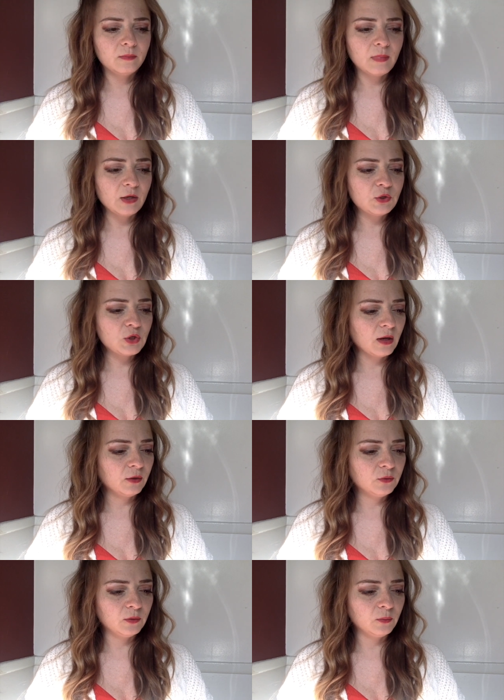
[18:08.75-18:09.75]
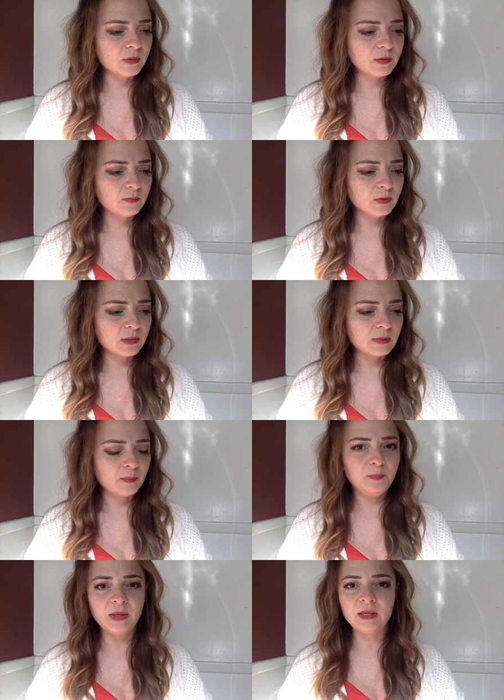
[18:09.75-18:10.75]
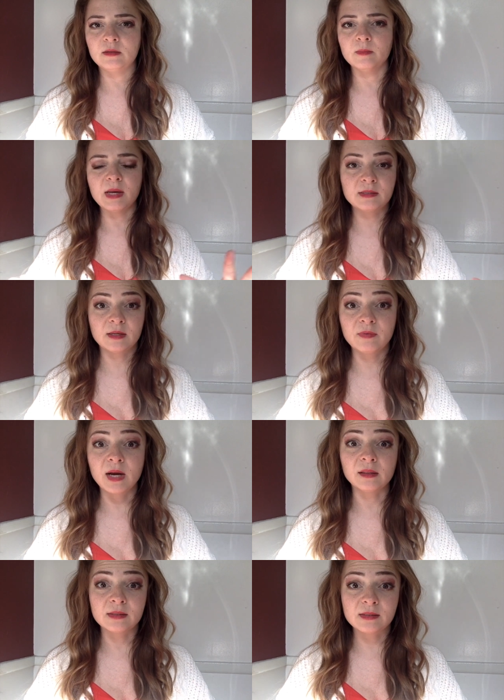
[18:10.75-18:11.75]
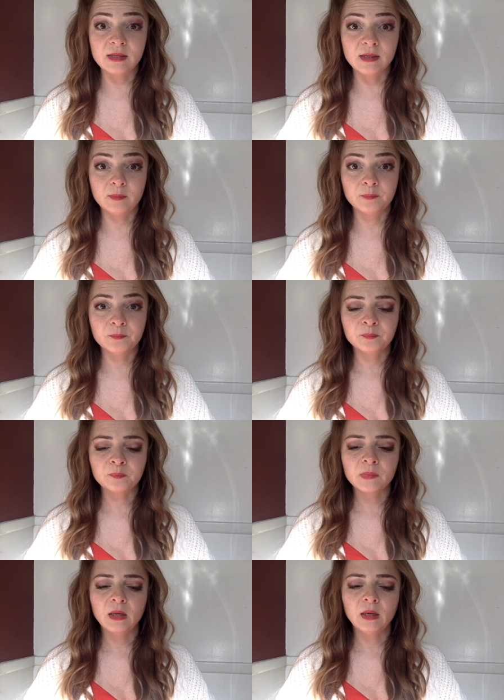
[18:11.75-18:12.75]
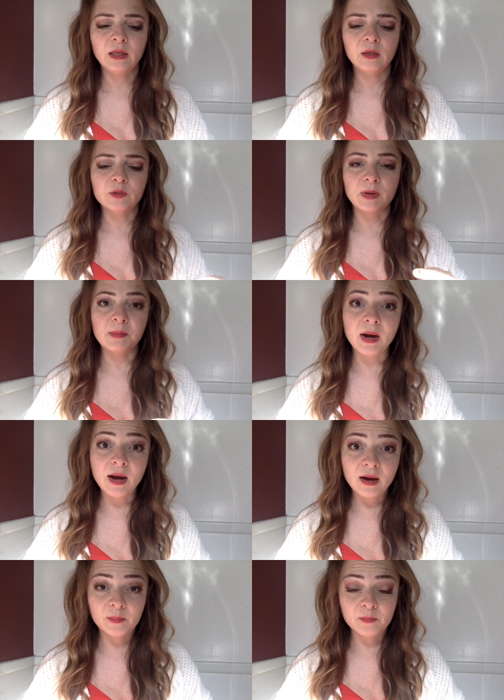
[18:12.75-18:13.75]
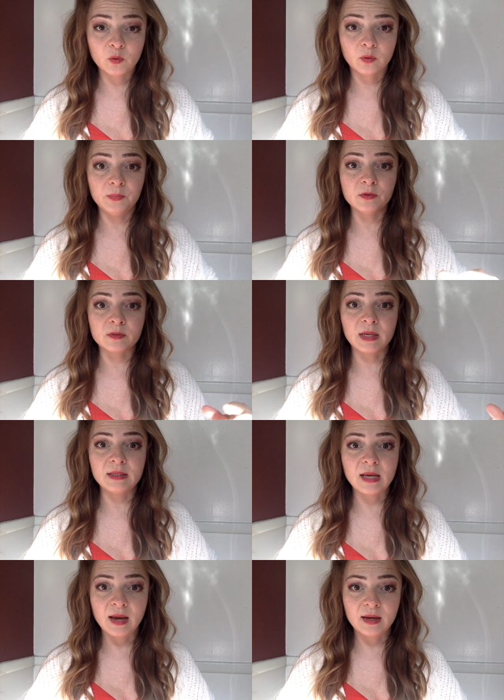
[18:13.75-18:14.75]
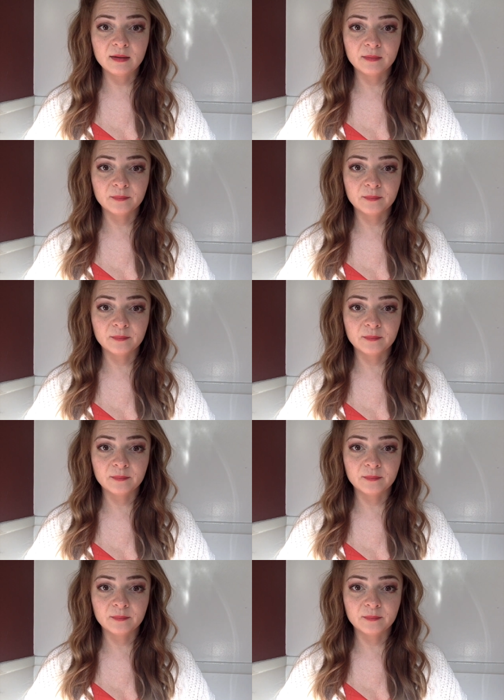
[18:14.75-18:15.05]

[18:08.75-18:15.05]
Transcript: my childhood was just a big domestic violence scene and it was my mom who abused my dad